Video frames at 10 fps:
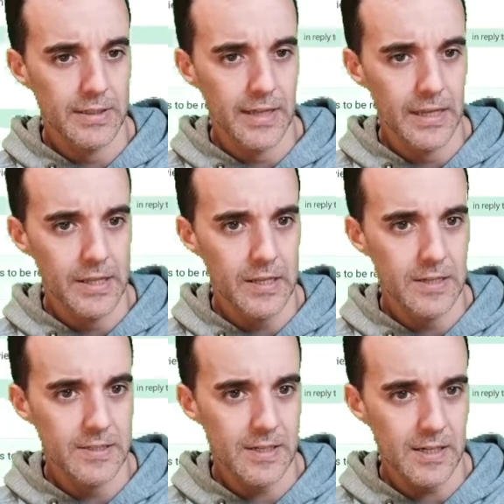then
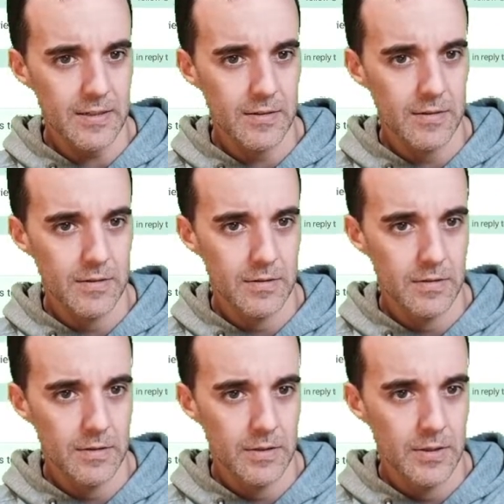it's got,
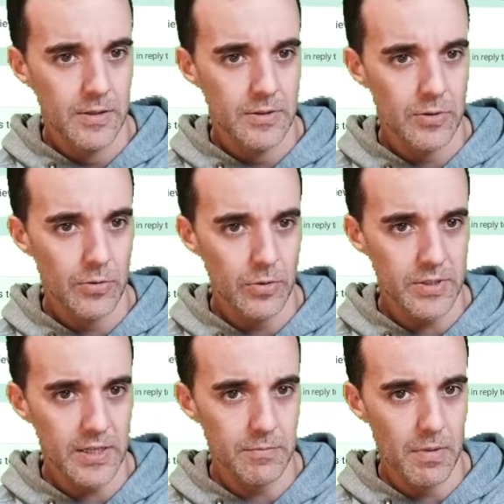so it looks
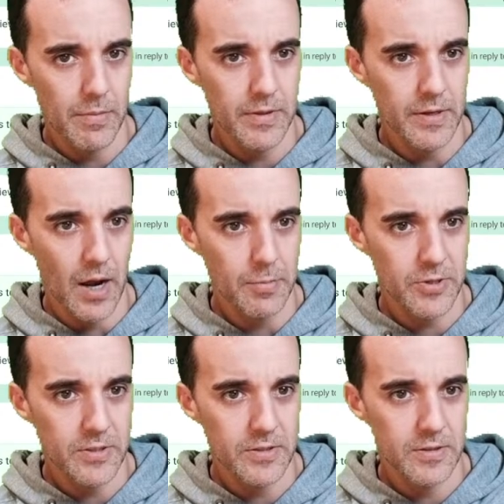like maybe the
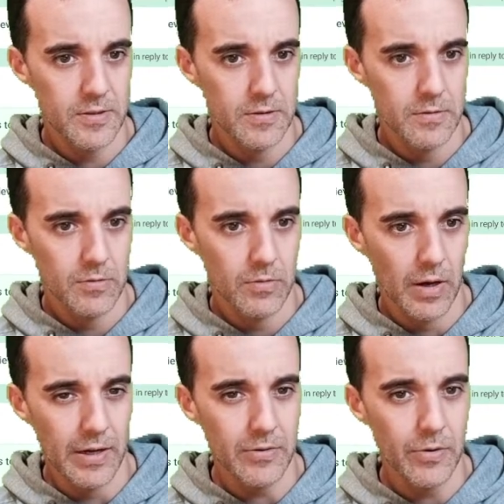options,
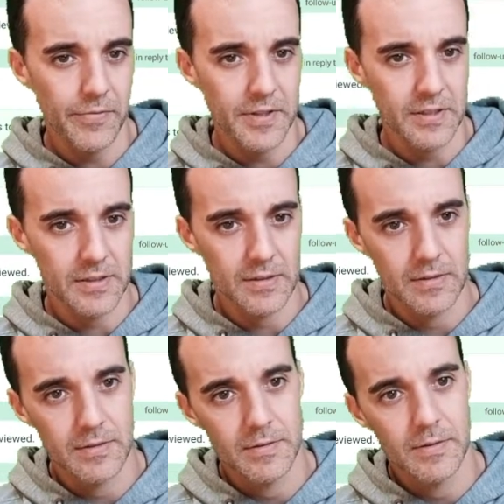I don't know if they
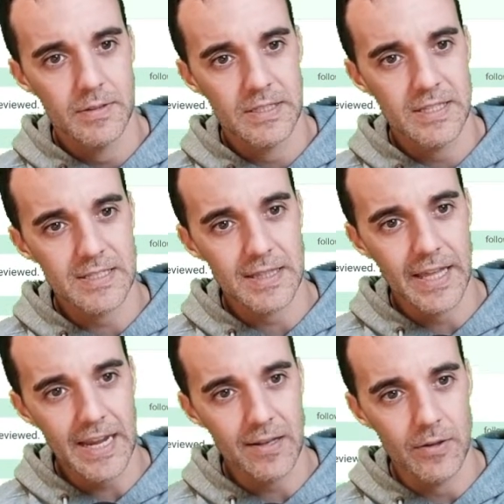did this
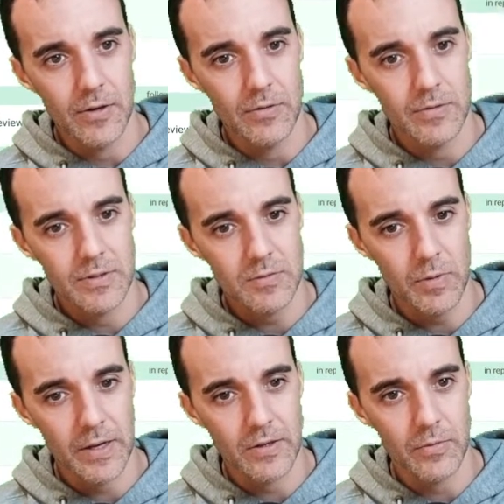land though. That's what
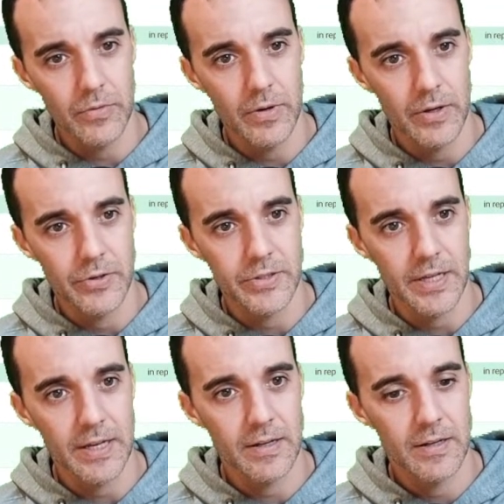I don't
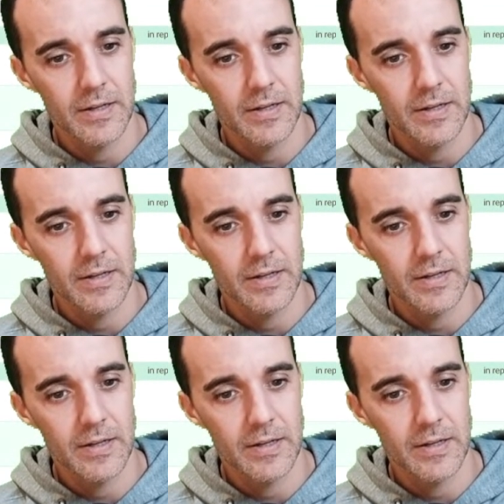understand.